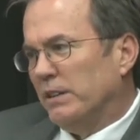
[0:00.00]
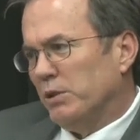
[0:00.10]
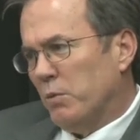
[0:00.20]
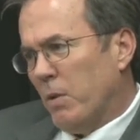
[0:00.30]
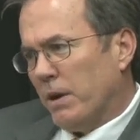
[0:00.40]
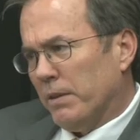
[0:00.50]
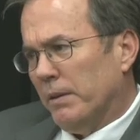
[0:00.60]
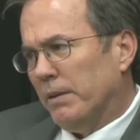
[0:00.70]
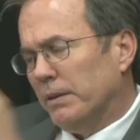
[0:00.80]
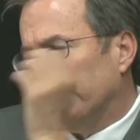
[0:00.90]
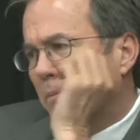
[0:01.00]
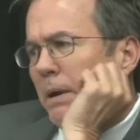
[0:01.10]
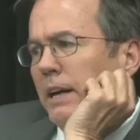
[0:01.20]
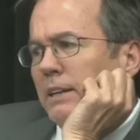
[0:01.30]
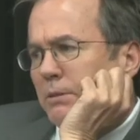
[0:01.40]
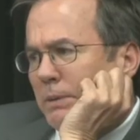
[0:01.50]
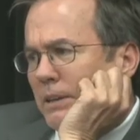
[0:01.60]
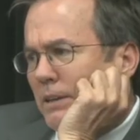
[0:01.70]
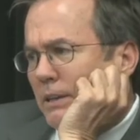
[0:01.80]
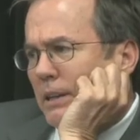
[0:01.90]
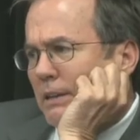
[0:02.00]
to where the pay is better.